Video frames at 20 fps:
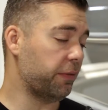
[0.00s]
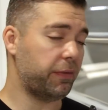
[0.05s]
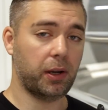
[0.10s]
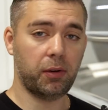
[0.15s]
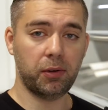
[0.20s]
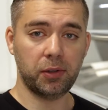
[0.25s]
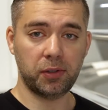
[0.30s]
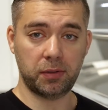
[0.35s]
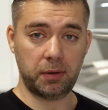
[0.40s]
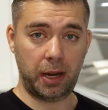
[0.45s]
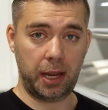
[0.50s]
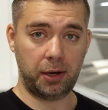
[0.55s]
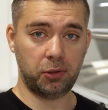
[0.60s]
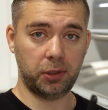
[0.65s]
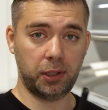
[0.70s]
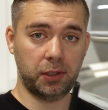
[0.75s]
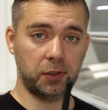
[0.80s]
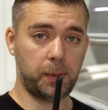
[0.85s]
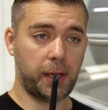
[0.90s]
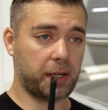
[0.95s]
if I was
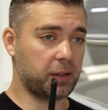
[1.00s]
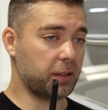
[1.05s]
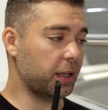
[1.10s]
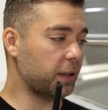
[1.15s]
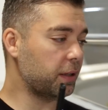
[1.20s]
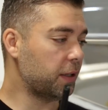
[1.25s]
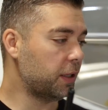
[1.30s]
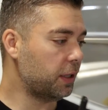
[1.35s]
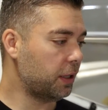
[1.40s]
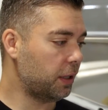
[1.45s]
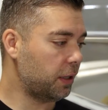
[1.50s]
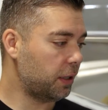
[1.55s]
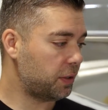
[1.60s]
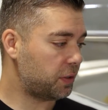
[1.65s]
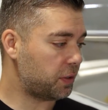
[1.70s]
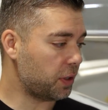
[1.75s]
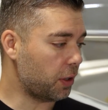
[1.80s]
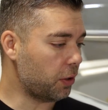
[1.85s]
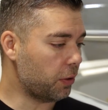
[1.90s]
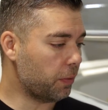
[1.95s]
naturally inspecting it.
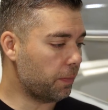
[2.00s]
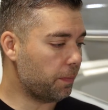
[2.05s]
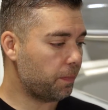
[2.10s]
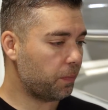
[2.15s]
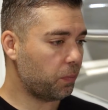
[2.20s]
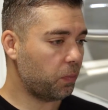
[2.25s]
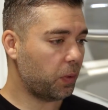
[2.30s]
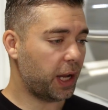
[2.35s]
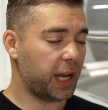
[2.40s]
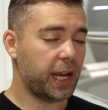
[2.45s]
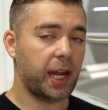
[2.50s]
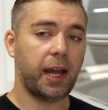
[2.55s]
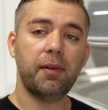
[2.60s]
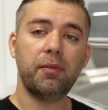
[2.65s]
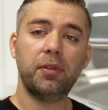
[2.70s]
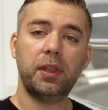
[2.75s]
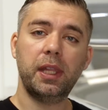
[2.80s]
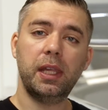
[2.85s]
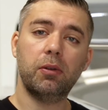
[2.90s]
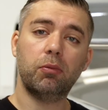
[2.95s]
So I
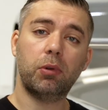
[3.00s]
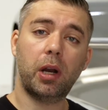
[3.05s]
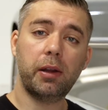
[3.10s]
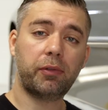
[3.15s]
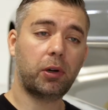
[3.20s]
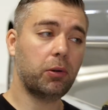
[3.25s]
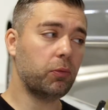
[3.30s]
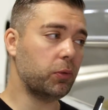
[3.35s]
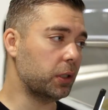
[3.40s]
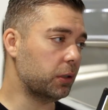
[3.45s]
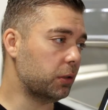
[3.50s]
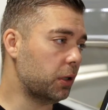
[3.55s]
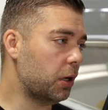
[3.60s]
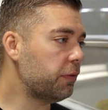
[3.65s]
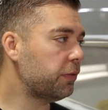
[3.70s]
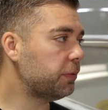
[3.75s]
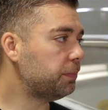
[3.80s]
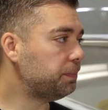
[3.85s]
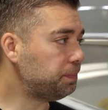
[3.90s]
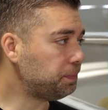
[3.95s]
have the right front wheel
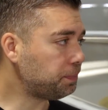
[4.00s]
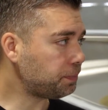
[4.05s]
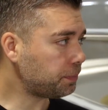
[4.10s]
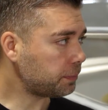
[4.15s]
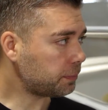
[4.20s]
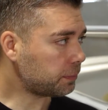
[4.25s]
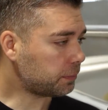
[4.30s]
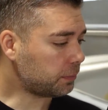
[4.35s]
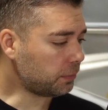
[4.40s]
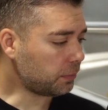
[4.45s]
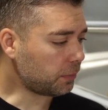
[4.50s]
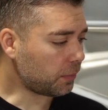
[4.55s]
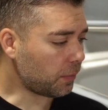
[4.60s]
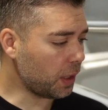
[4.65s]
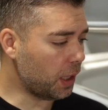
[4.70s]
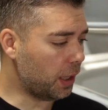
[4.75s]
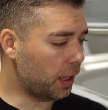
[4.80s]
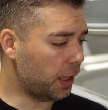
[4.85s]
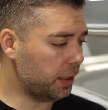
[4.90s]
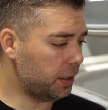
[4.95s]
off,
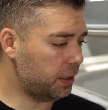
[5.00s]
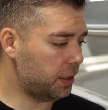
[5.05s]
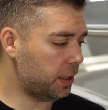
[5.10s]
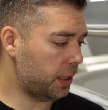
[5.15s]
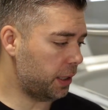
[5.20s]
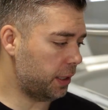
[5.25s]
and